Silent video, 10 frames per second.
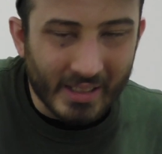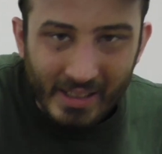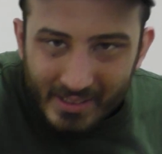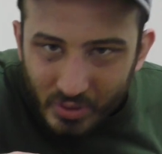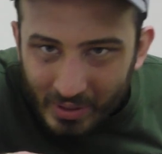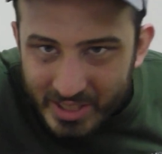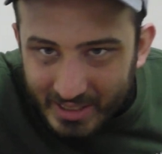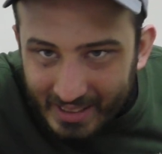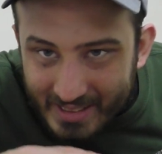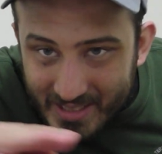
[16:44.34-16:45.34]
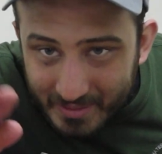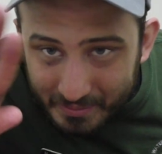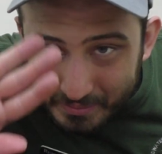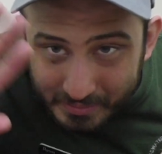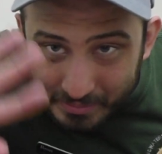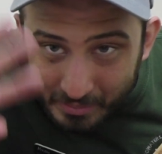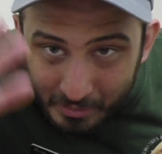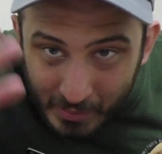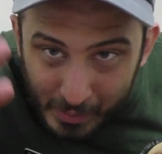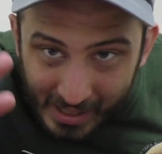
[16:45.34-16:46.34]
Thanks for watching, guys.
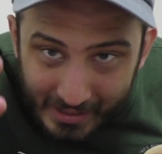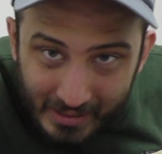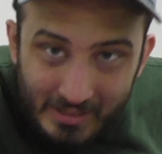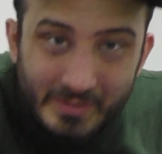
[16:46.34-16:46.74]
Bye-bye.